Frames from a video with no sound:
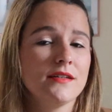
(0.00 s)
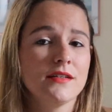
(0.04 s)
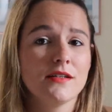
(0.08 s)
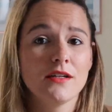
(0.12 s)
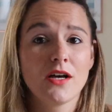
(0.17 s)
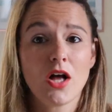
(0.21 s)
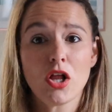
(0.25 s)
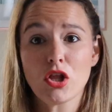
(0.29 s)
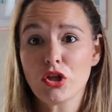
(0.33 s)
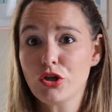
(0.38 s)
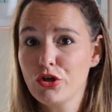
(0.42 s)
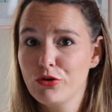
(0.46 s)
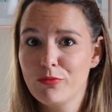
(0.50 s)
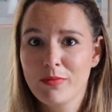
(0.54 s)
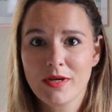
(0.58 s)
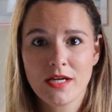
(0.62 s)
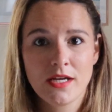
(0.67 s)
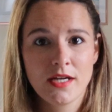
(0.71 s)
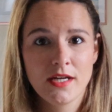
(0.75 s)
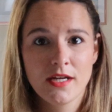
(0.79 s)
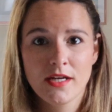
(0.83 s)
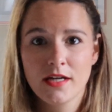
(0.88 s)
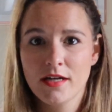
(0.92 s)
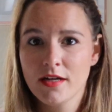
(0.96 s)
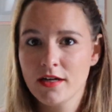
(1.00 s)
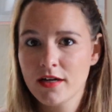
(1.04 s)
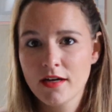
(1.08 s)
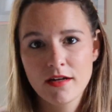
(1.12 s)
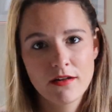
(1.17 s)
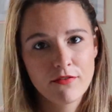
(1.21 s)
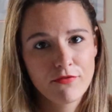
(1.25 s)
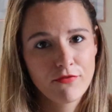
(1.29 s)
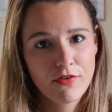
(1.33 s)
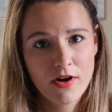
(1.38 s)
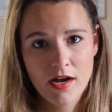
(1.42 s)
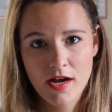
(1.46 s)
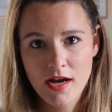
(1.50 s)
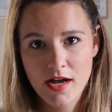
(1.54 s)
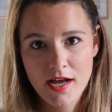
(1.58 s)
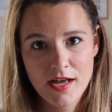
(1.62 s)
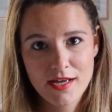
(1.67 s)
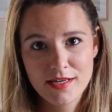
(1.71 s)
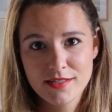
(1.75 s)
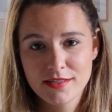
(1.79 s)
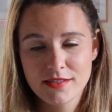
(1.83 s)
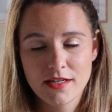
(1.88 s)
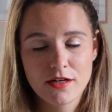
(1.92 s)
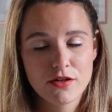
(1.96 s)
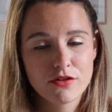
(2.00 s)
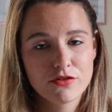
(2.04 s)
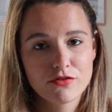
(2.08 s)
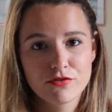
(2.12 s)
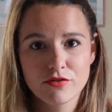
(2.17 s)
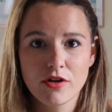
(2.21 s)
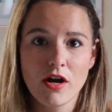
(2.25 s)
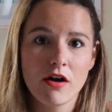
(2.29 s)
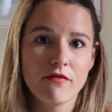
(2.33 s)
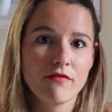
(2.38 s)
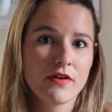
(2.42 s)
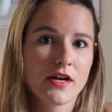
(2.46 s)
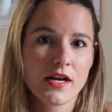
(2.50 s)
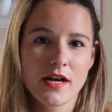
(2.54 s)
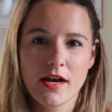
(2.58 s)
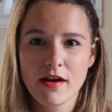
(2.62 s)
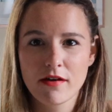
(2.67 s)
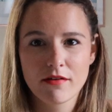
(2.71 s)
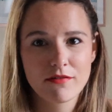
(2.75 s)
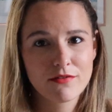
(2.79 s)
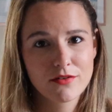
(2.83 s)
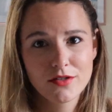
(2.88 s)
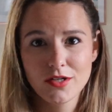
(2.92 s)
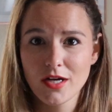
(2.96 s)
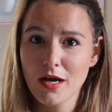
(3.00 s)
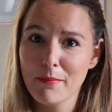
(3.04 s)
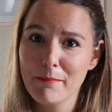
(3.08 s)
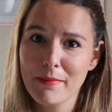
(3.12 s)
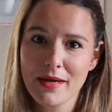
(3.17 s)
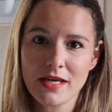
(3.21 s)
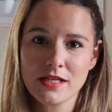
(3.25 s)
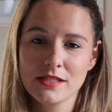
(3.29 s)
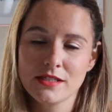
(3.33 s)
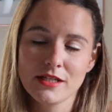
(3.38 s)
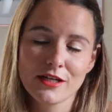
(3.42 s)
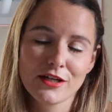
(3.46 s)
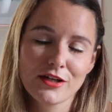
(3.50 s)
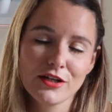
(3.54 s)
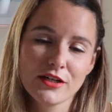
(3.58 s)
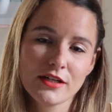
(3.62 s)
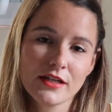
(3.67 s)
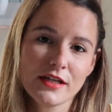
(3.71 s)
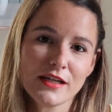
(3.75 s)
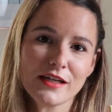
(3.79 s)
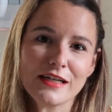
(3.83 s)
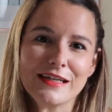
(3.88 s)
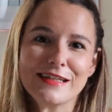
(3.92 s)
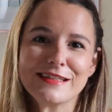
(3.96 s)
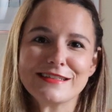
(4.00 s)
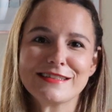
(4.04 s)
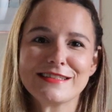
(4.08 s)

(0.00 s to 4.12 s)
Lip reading: halloumi, fries that are covered in amazing goodness.